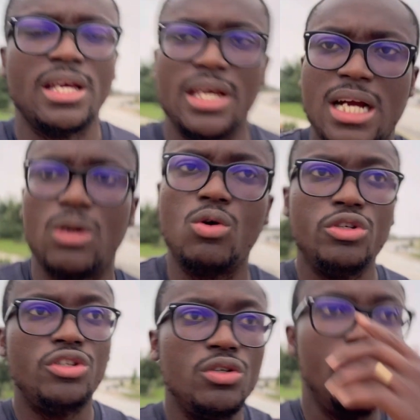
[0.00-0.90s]
They can
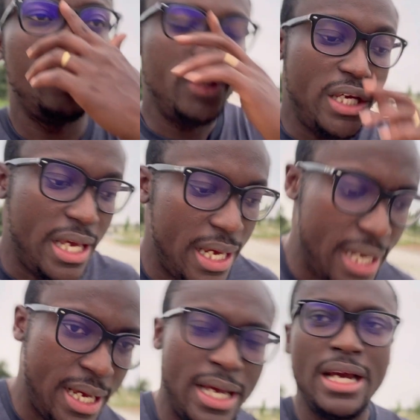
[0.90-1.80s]
host you maybe
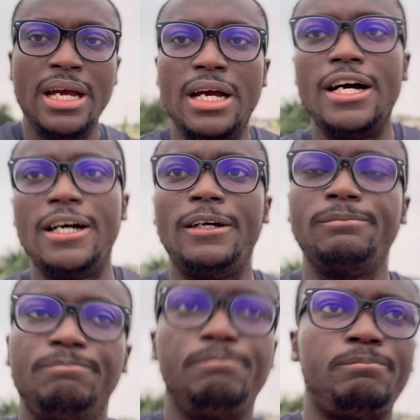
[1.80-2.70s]

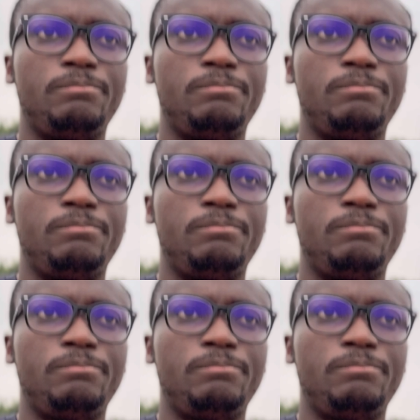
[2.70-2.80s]
2